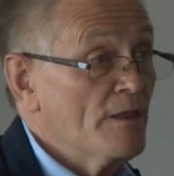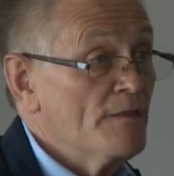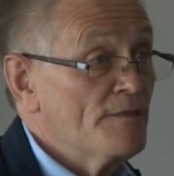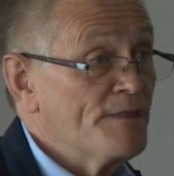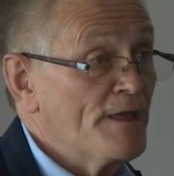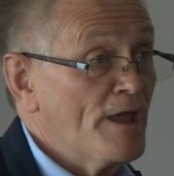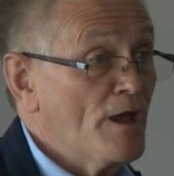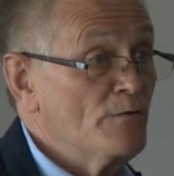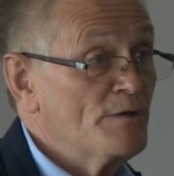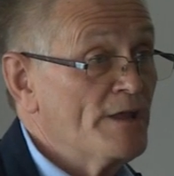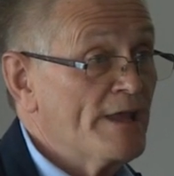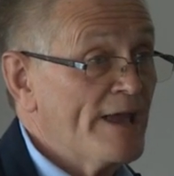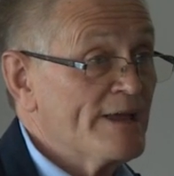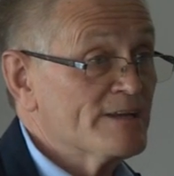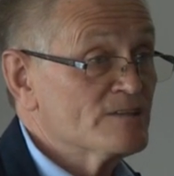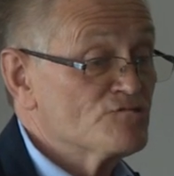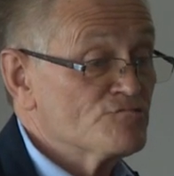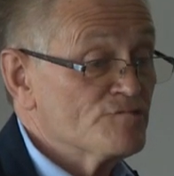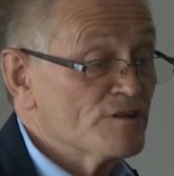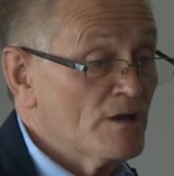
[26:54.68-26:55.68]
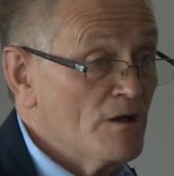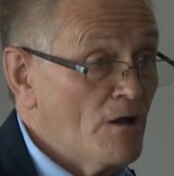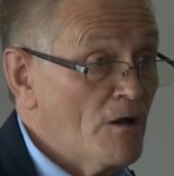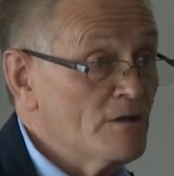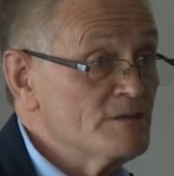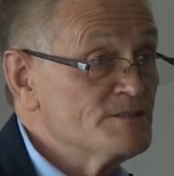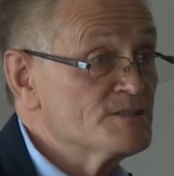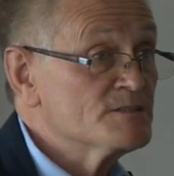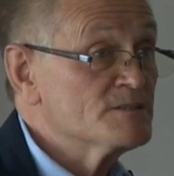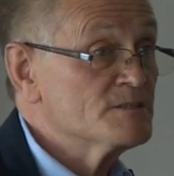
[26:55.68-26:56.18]
The only extra
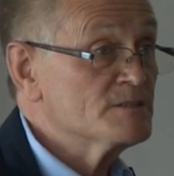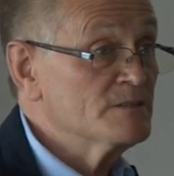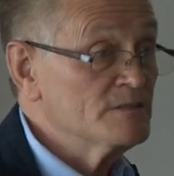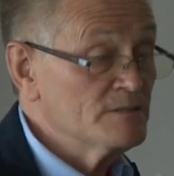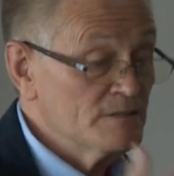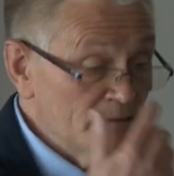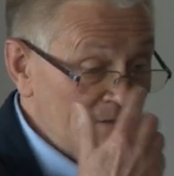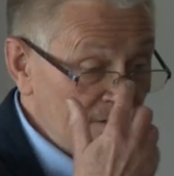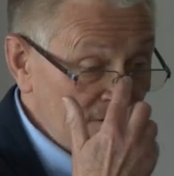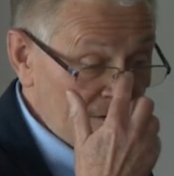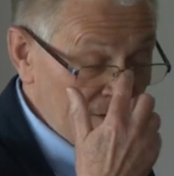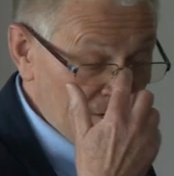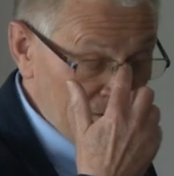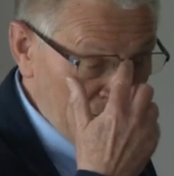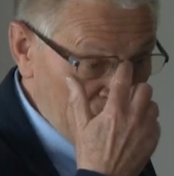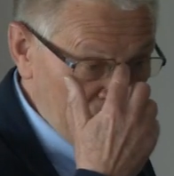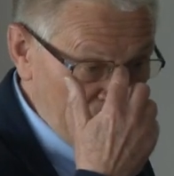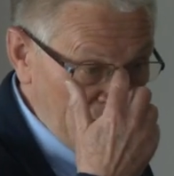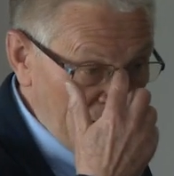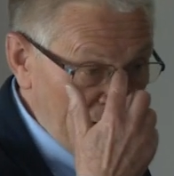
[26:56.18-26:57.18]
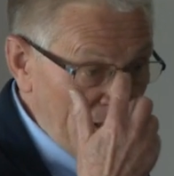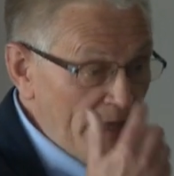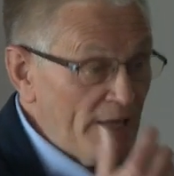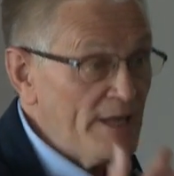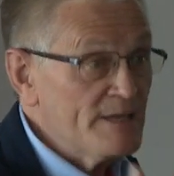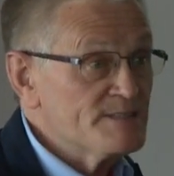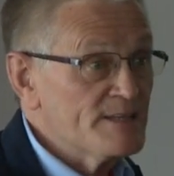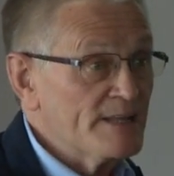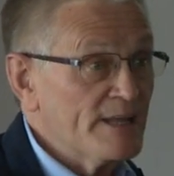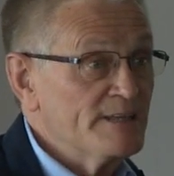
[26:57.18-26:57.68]
cost
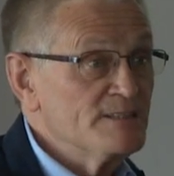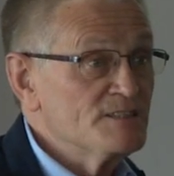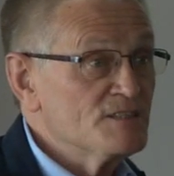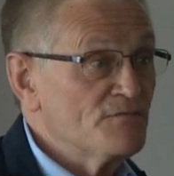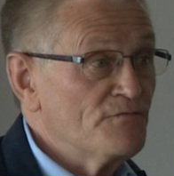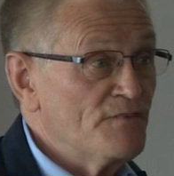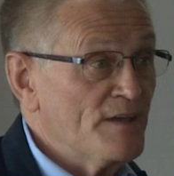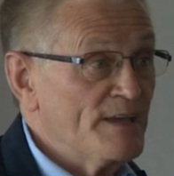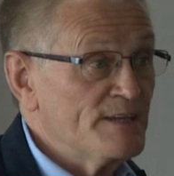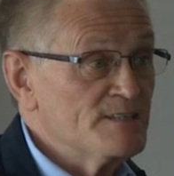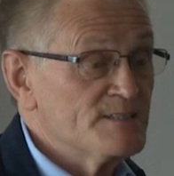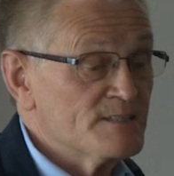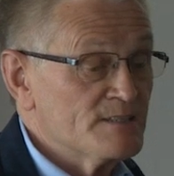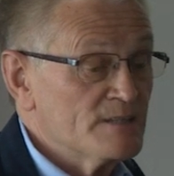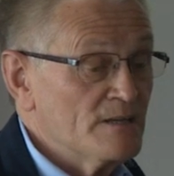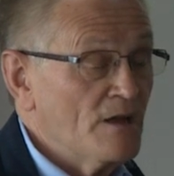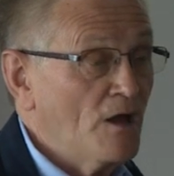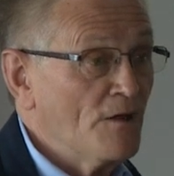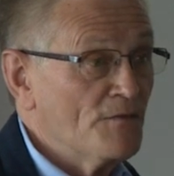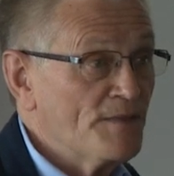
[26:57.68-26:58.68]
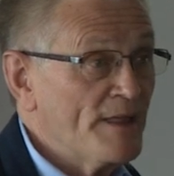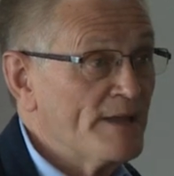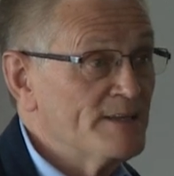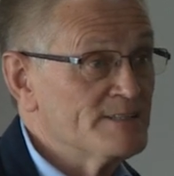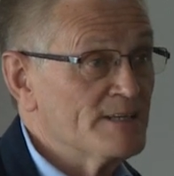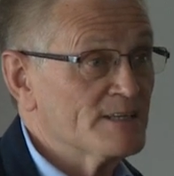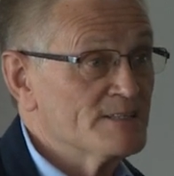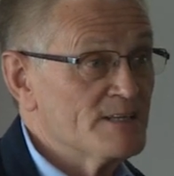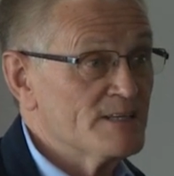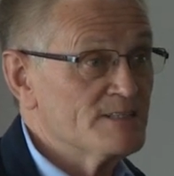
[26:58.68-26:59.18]
is the interface on
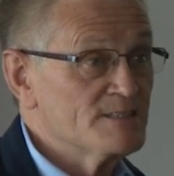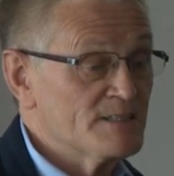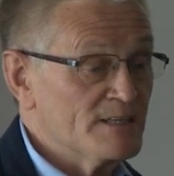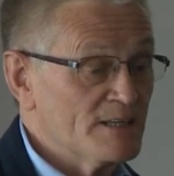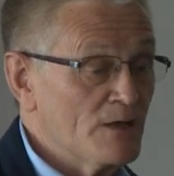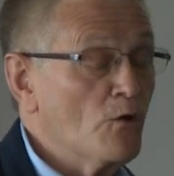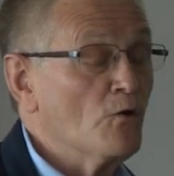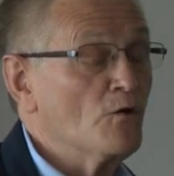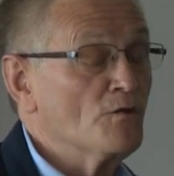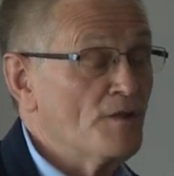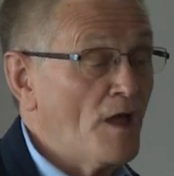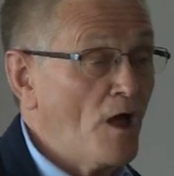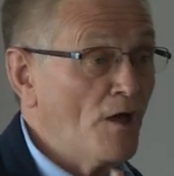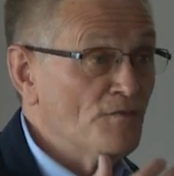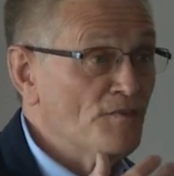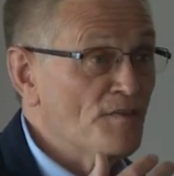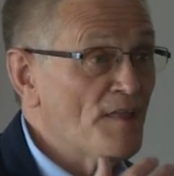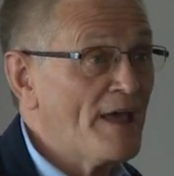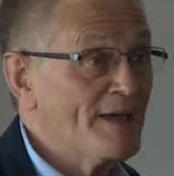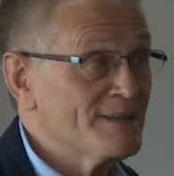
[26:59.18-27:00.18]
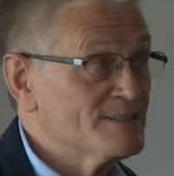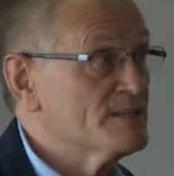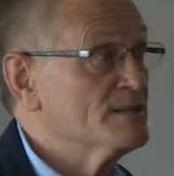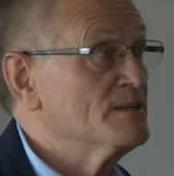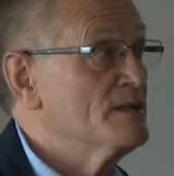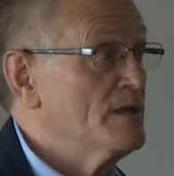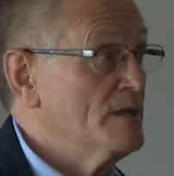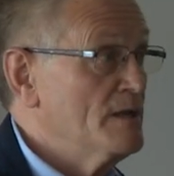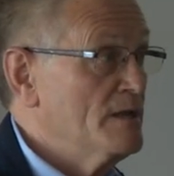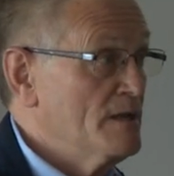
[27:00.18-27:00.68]
that existing, or on that
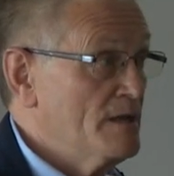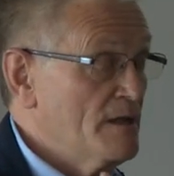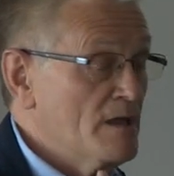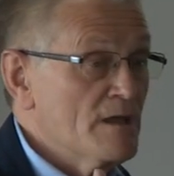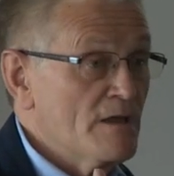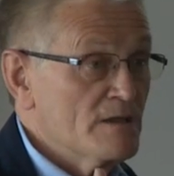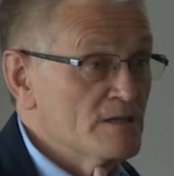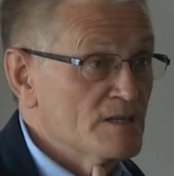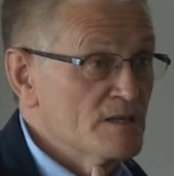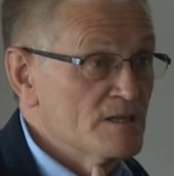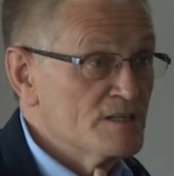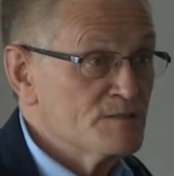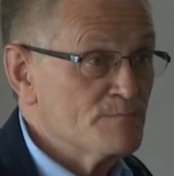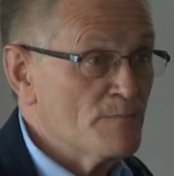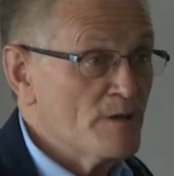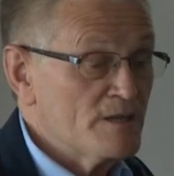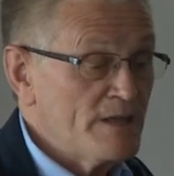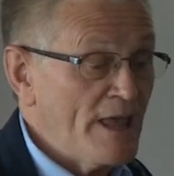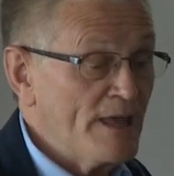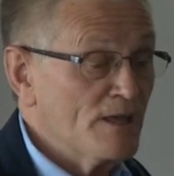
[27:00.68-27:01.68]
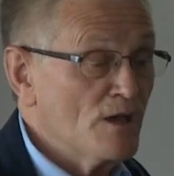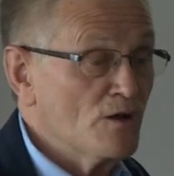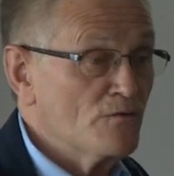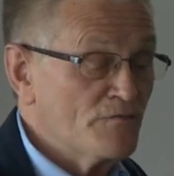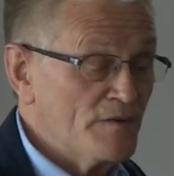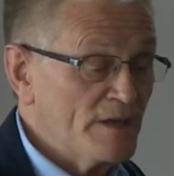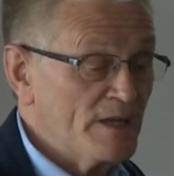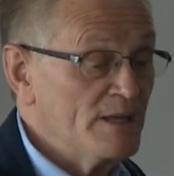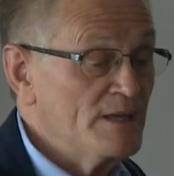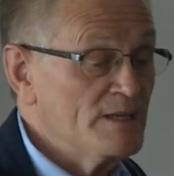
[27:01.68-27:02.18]

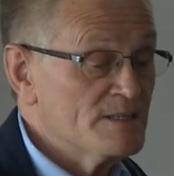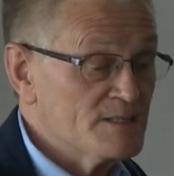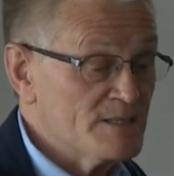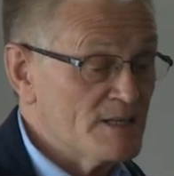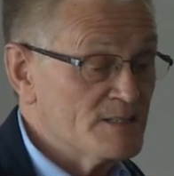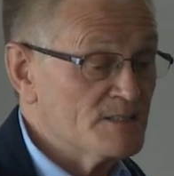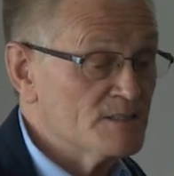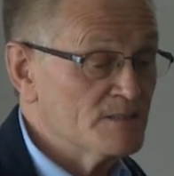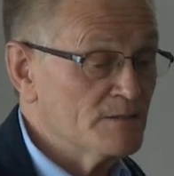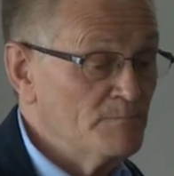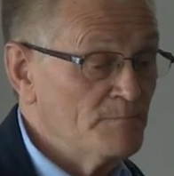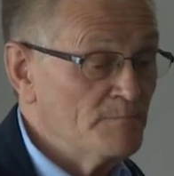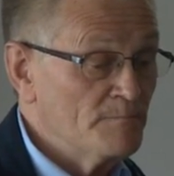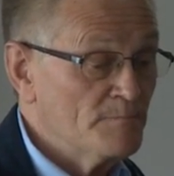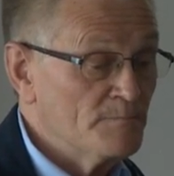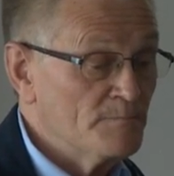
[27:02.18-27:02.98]
AOV system,